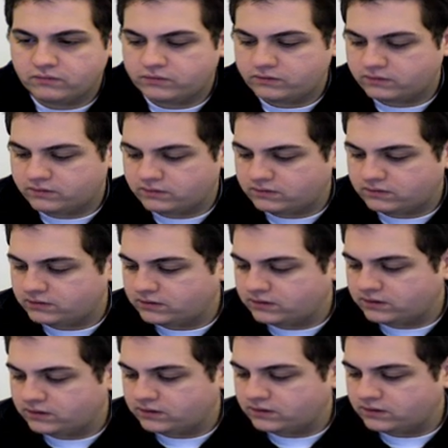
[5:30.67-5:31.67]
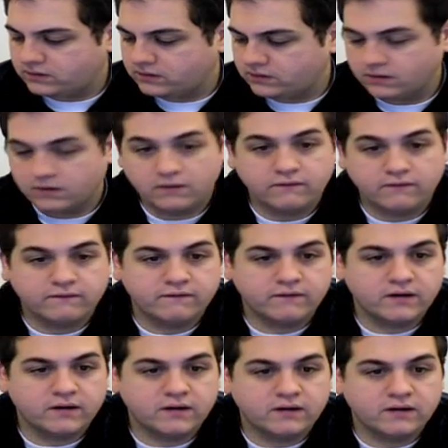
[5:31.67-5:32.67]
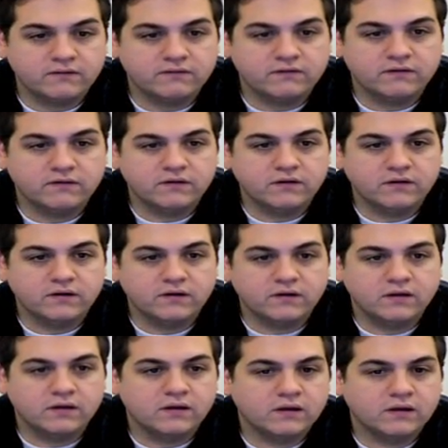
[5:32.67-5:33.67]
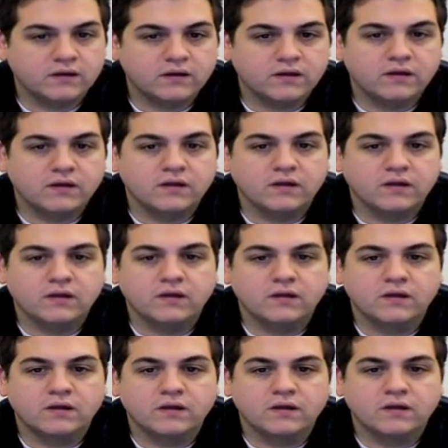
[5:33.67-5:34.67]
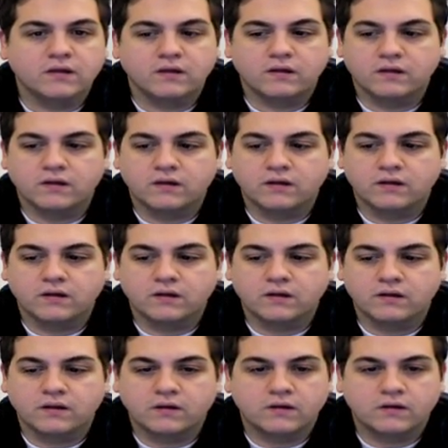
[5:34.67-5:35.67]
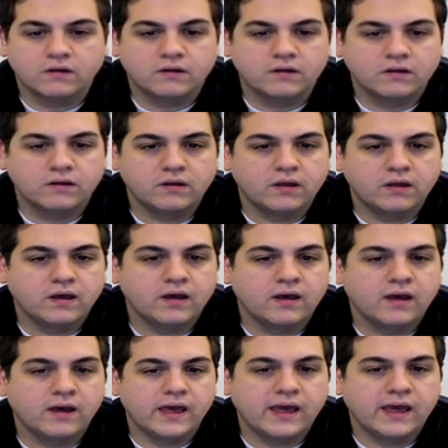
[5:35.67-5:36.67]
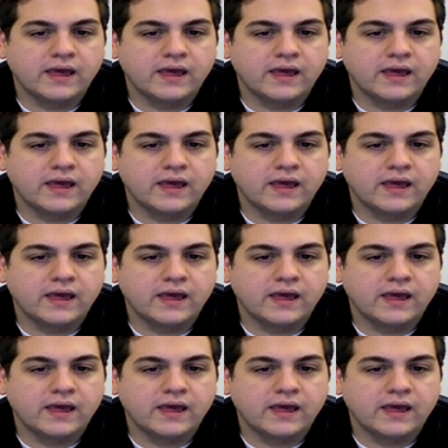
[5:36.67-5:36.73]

No one is speaking in this clip.